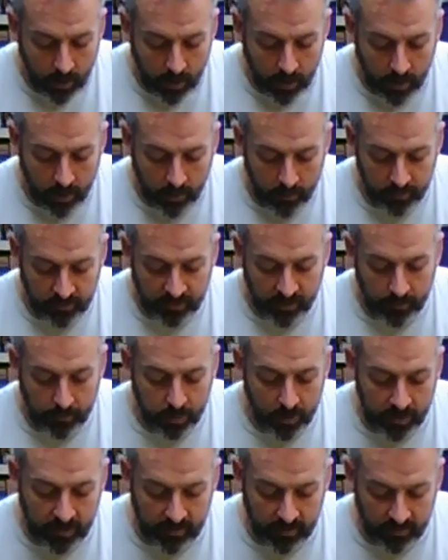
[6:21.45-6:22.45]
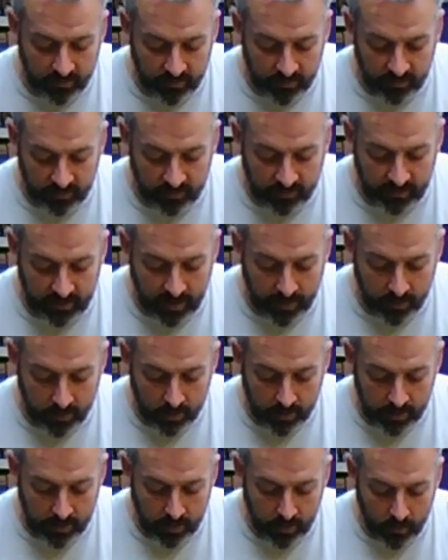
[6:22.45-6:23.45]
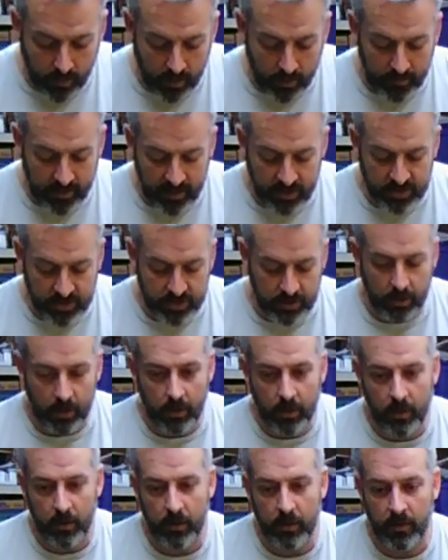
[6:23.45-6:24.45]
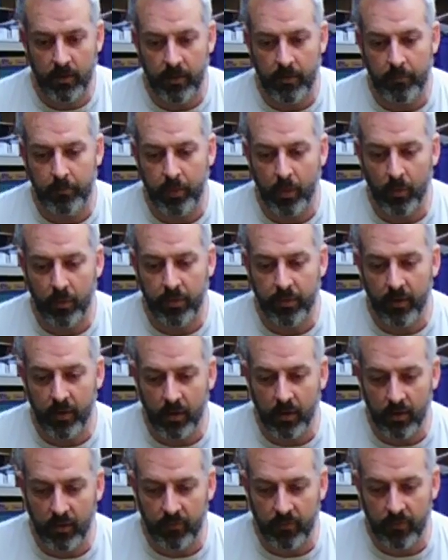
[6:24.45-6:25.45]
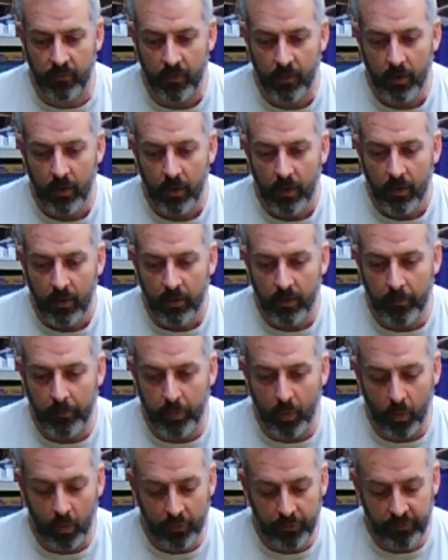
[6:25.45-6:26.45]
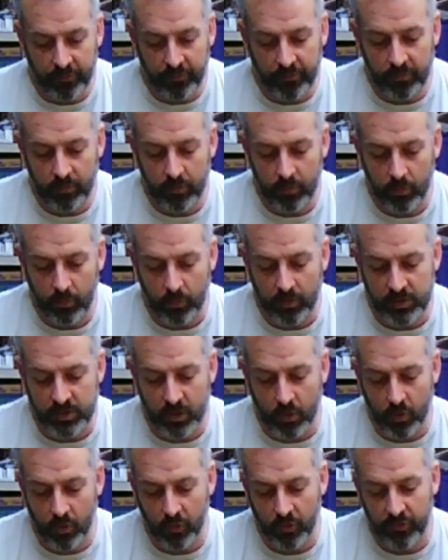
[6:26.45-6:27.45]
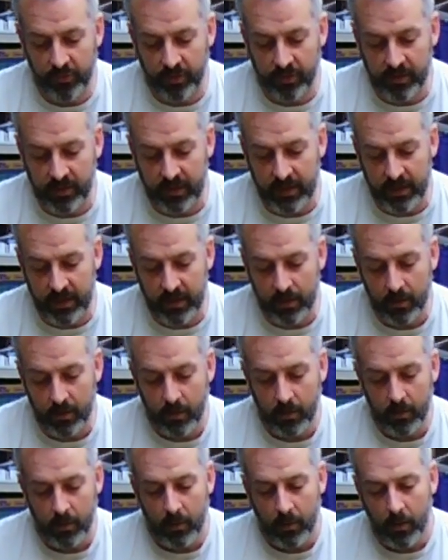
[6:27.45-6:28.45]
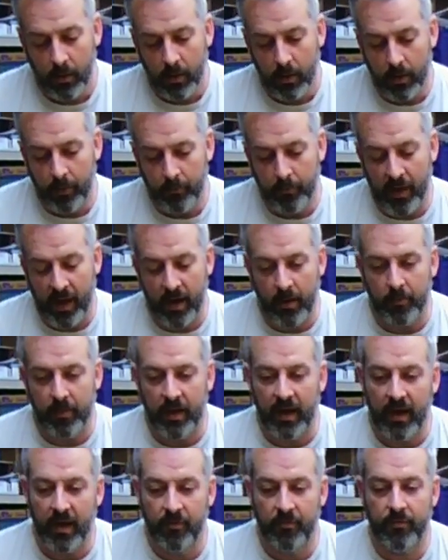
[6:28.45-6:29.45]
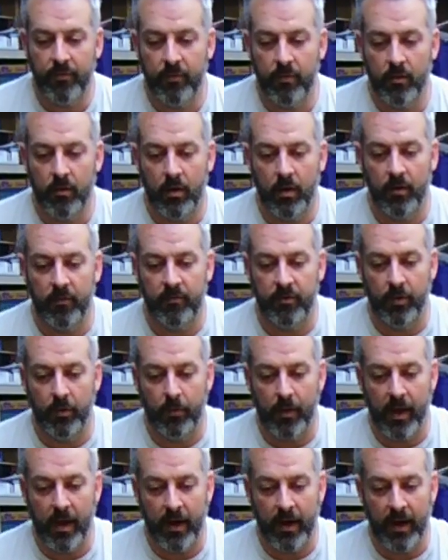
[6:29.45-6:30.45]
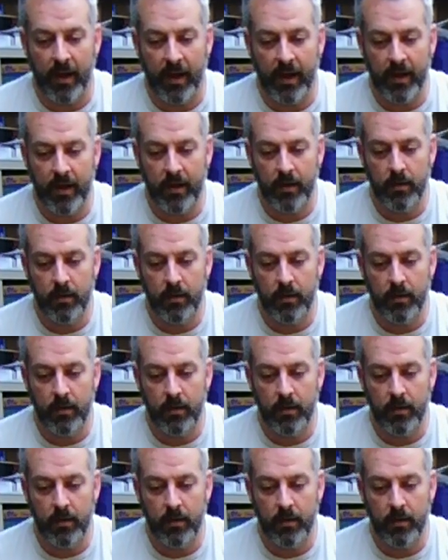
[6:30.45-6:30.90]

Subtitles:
start putting these things together, you want to make sure that both of the bolts, which hold the bottom half of your rod on,